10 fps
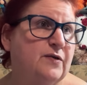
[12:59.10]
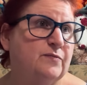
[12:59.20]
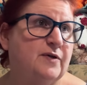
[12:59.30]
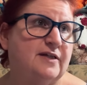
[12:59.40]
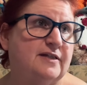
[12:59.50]

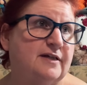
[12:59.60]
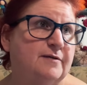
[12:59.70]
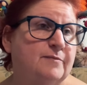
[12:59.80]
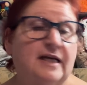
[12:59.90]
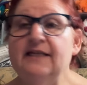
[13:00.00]
But uh,
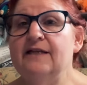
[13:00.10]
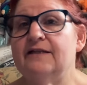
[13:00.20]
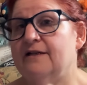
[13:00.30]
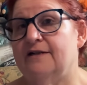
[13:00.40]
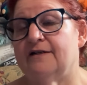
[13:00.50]
I
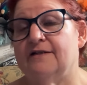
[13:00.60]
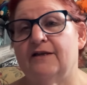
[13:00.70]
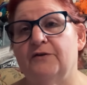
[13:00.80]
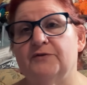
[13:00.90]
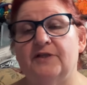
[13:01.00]
did uh,
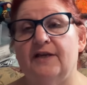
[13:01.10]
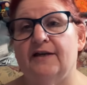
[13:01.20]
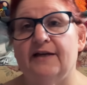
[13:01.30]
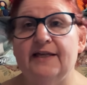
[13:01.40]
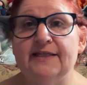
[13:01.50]
use
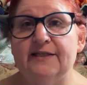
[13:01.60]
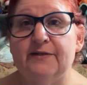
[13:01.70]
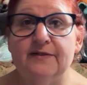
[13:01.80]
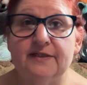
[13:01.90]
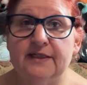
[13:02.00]
the uh,
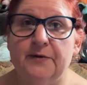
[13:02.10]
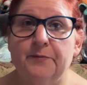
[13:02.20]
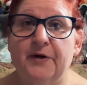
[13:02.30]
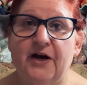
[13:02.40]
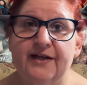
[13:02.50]
Instant
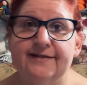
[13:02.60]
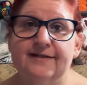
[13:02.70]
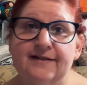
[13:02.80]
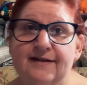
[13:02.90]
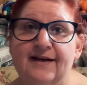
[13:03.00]
Pot
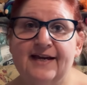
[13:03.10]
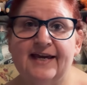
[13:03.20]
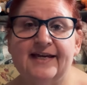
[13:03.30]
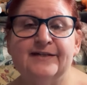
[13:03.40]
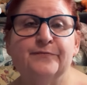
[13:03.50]

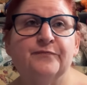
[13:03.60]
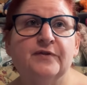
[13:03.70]
again